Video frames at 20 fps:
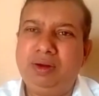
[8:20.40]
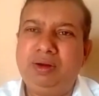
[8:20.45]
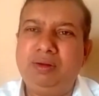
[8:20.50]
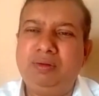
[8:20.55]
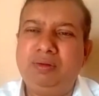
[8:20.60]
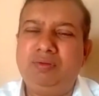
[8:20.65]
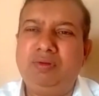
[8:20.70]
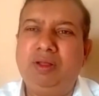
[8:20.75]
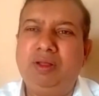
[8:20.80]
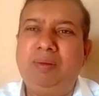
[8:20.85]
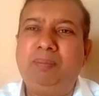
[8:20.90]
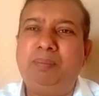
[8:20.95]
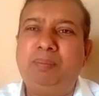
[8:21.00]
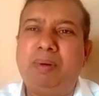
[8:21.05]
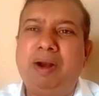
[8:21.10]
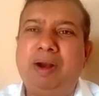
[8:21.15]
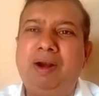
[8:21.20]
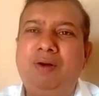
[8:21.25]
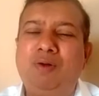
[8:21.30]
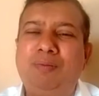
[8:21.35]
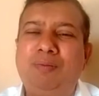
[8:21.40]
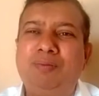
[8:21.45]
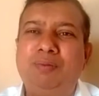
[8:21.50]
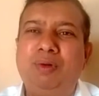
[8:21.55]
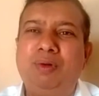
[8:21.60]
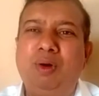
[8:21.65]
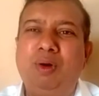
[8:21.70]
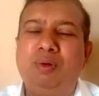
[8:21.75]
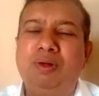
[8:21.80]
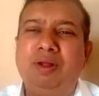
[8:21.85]
some part of
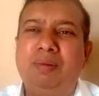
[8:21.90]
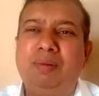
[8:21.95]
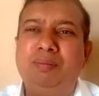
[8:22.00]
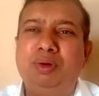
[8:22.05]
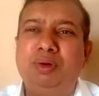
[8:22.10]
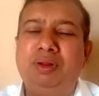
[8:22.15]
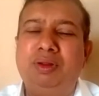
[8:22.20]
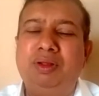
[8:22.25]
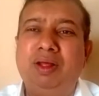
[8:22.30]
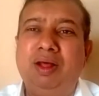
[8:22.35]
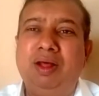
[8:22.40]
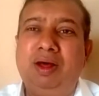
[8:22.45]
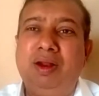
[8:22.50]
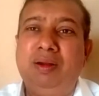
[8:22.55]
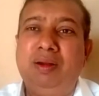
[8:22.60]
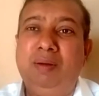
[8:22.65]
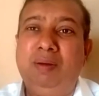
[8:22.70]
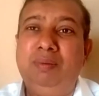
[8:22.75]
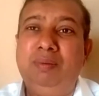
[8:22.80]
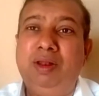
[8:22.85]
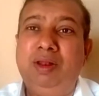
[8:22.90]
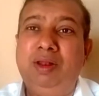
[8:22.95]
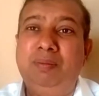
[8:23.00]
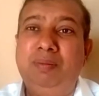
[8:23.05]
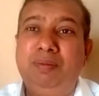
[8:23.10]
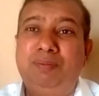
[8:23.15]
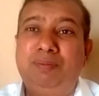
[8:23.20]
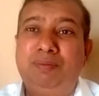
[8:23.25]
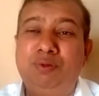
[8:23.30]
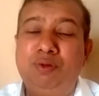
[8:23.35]
cloud computing are
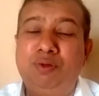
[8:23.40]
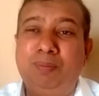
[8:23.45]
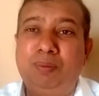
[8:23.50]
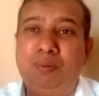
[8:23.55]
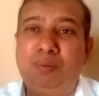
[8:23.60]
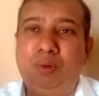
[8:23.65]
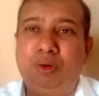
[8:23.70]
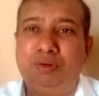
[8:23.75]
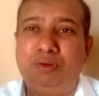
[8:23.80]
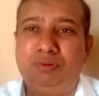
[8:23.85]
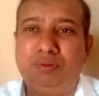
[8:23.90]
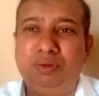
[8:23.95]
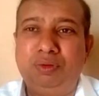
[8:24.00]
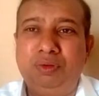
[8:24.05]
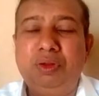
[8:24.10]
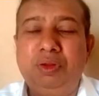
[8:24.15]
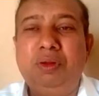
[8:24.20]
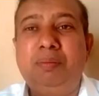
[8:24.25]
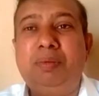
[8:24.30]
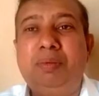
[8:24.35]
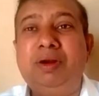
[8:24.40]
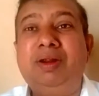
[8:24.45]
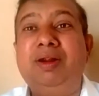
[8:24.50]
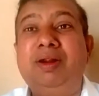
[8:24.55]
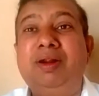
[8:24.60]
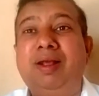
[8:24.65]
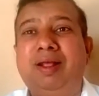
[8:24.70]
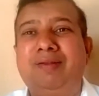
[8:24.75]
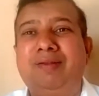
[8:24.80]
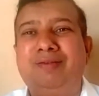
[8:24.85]
available free of cost, but
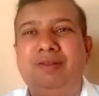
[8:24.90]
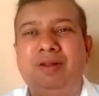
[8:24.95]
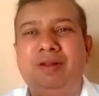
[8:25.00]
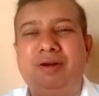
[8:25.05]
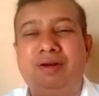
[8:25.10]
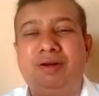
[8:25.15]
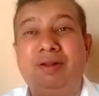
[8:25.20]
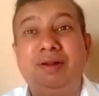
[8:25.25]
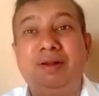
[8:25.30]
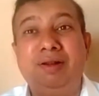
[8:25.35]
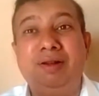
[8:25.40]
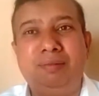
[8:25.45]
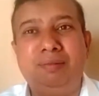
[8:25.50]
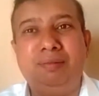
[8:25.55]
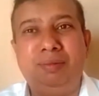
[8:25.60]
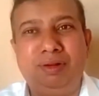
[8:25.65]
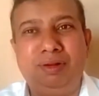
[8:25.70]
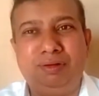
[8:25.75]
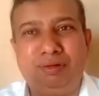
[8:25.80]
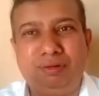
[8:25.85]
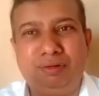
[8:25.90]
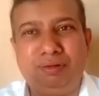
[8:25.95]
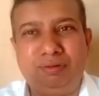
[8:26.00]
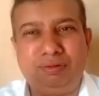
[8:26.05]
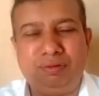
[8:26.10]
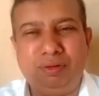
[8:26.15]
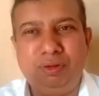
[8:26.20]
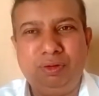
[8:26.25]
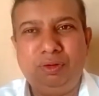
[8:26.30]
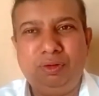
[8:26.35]
it has certain
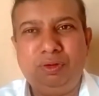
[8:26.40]
limitations.